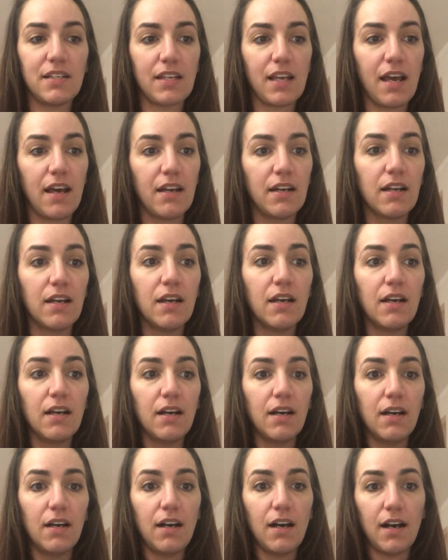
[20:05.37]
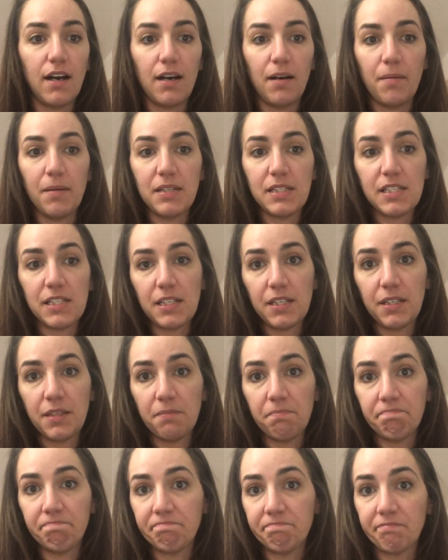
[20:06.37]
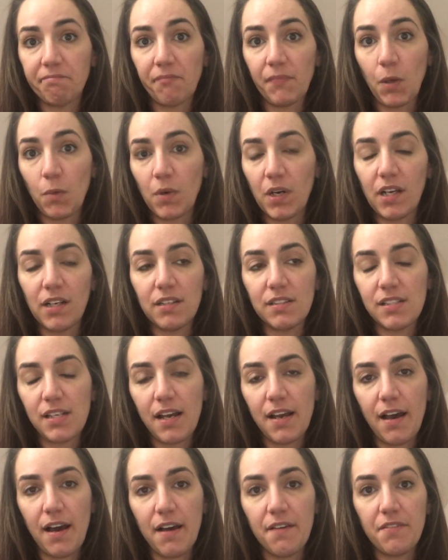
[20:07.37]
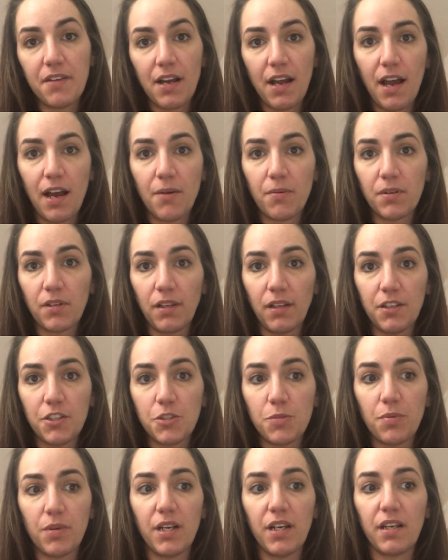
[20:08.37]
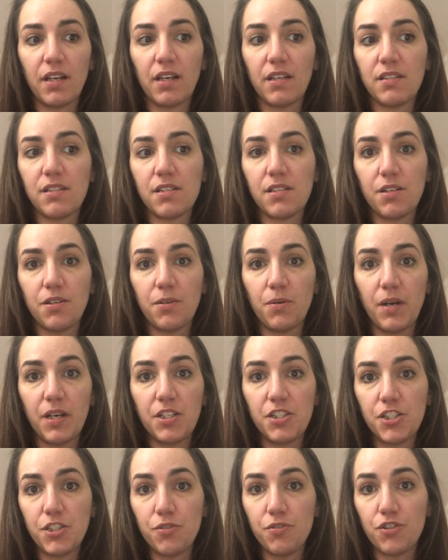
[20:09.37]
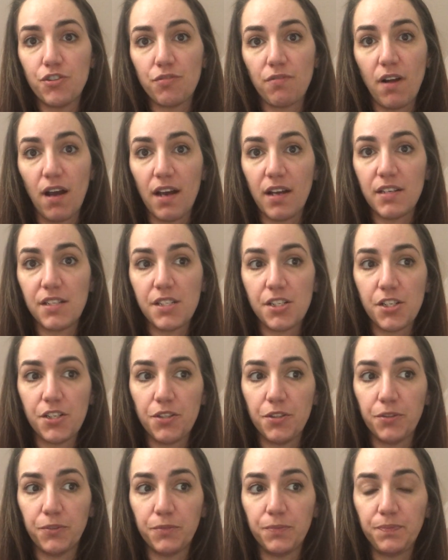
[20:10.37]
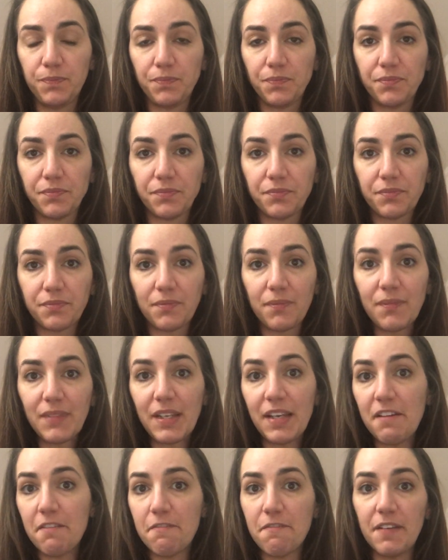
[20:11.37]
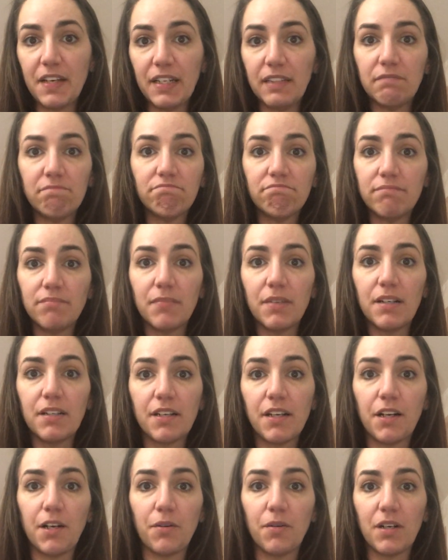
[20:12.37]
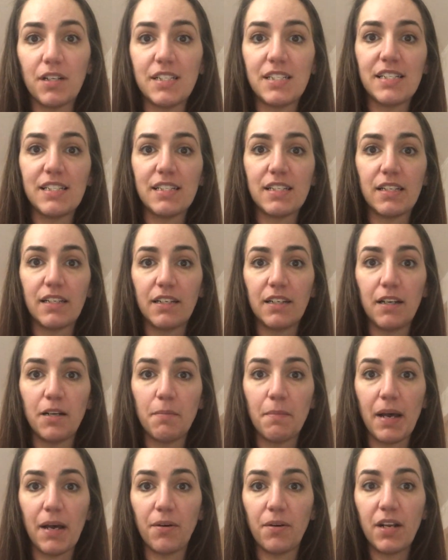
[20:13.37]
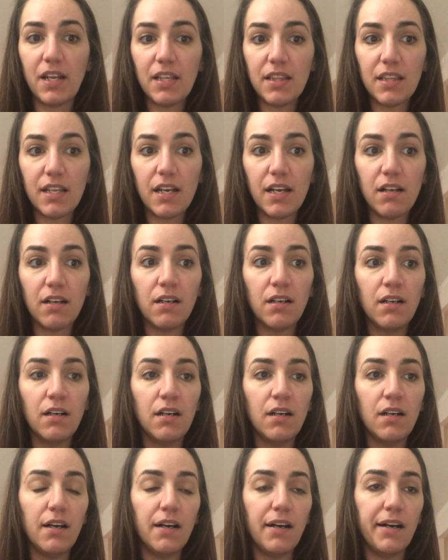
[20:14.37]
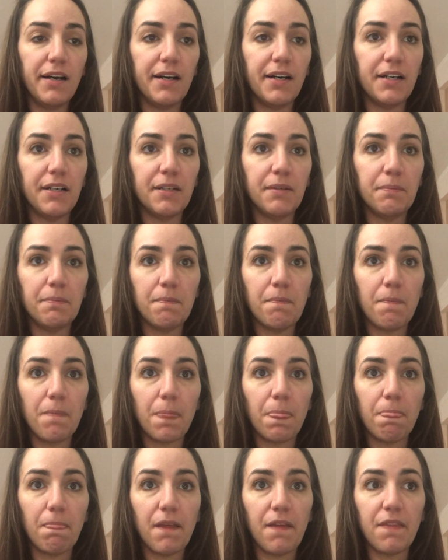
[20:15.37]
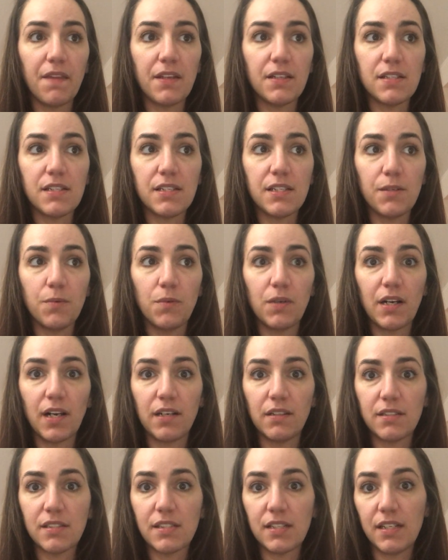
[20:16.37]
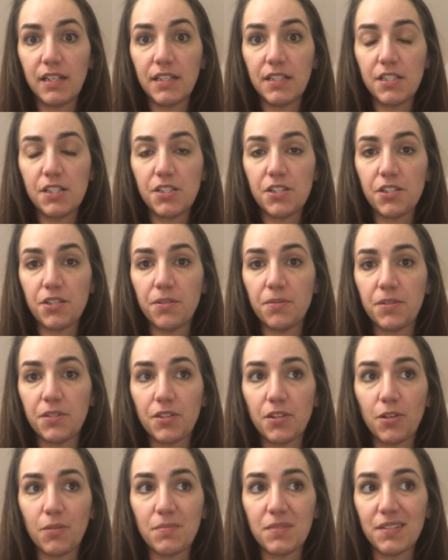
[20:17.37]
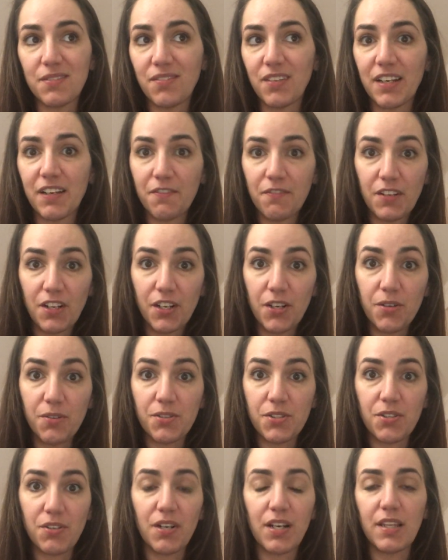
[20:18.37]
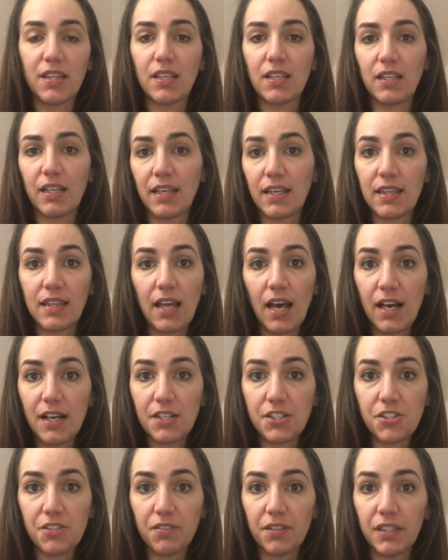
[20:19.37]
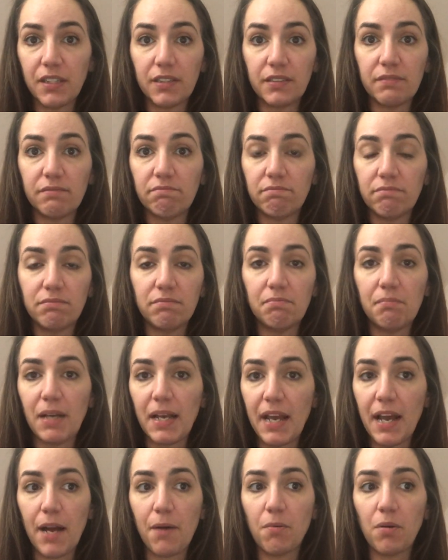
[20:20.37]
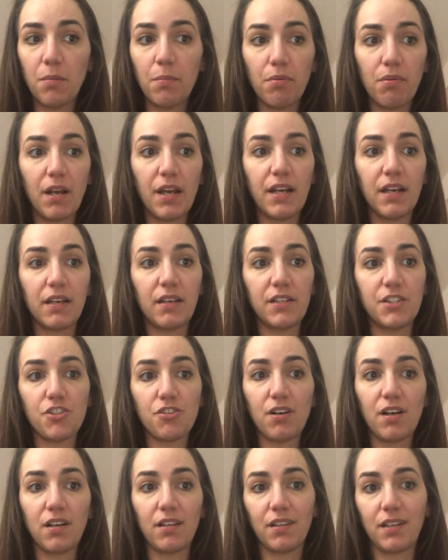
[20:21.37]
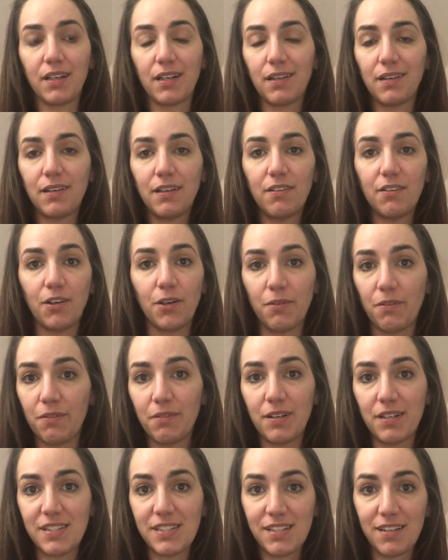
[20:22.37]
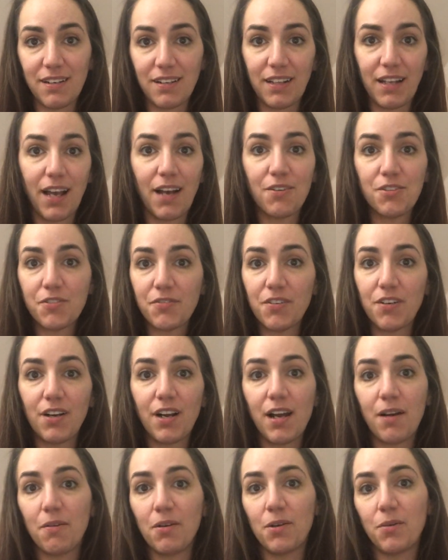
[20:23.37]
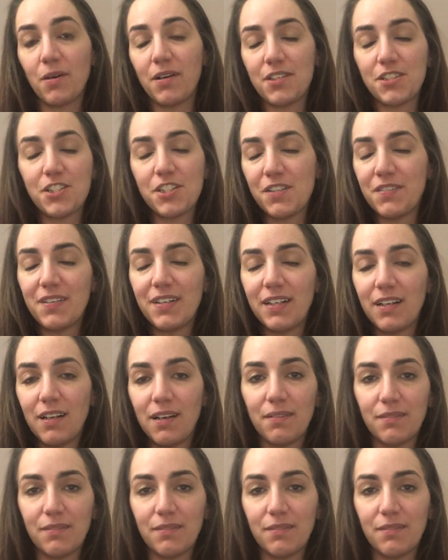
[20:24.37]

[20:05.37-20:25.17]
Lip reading: yet, and see what else. I have an hour lunch break, and so I do try to fit, a decent amount in there, and then see what else I need to do in terms of like videos or anything like that during my hour break. I don't know, I sit on the couch for an hour and watch TV.